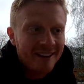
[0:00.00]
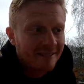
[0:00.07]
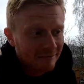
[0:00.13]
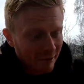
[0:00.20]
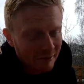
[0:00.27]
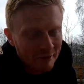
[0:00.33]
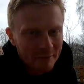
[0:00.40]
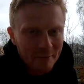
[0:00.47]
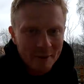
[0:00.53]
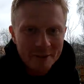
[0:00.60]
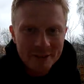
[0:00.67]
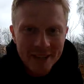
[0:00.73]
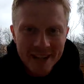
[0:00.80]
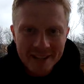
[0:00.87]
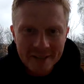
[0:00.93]
Uh, Rotherham
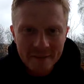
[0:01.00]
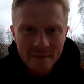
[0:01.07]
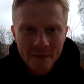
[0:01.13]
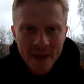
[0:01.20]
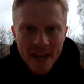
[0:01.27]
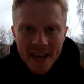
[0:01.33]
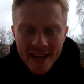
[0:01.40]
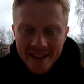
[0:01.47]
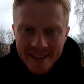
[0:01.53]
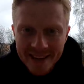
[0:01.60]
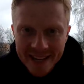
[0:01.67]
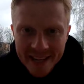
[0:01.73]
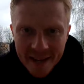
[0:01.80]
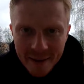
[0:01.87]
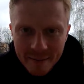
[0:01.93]
lost against them in the
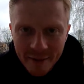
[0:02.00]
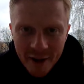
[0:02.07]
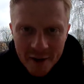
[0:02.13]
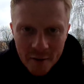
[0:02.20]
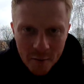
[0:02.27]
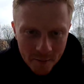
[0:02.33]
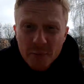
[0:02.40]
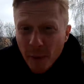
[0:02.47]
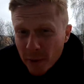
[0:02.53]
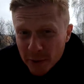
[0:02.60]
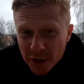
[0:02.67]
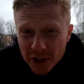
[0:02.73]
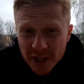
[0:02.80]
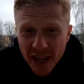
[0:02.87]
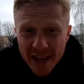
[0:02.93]
League Cup final. Spoke
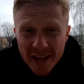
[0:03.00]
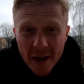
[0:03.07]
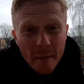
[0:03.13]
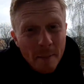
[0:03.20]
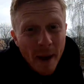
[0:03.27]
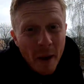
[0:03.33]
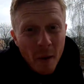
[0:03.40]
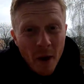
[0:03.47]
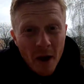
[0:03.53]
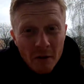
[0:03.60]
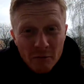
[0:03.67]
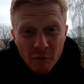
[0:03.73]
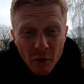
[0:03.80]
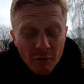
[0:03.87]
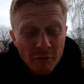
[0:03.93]
just then about
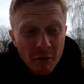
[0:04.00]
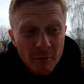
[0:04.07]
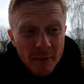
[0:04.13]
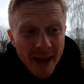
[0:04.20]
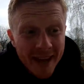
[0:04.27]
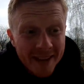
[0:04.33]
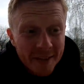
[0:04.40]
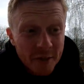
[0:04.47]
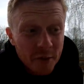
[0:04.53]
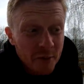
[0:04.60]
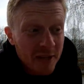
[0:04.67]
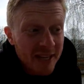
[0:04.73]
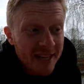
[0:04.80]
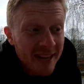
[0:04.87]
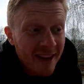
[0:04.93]
uh, Rotherham getting to
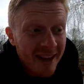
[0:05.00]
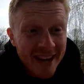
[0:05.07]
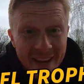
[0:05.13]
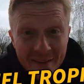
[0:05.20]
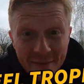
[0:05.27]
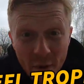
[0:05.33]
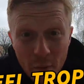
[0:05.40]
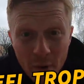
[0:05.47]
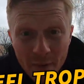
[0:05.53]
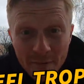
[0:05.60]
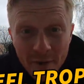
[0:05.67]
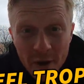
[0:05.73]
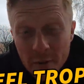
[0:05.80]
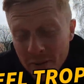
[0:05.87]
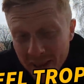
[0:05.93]
the uh, EFL Cup
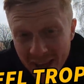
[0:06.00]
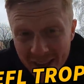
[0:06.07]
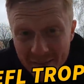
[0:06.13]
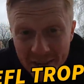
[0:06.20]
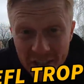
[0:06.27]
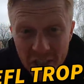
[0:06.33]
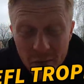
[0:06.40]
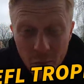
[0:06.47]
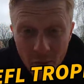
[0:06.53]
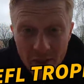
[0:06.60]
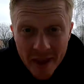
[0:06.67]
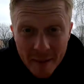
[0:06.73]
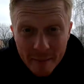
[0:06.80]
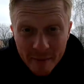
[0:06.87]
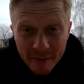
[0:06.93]
final. They have actually
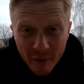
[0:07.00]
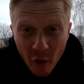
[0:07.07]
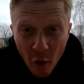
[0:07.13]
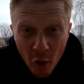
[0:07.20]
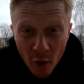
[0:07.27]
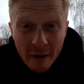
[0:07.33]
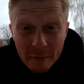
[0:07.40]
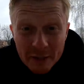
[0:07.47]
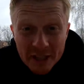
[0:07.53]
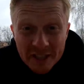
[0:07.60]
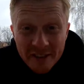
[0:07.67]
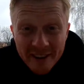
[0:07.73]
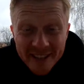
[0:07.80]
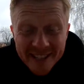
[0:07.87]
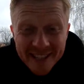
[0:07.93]
won that before. That was
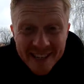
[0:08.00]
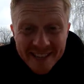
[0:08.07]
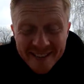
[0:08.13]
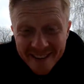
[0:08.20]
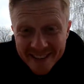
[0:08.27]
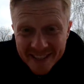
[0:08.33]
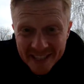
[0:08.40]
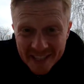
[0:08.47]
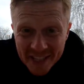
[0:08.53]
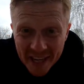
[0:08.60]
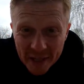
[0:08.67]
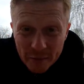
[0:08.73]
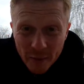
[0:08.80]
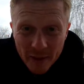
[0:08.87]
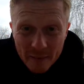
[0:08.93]
in
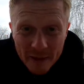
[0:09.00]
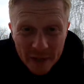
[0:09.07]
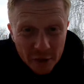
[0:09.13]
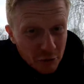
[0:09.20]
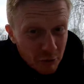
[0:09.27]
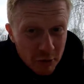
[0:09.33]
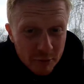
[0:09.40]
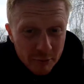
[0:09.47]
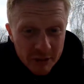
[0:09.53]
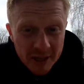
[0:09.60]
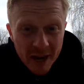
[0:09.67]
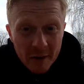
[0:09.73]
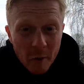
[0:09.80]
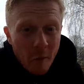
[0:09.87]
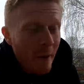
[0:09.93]
1996 where they beat Shrewsbury
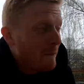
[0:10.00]
Town at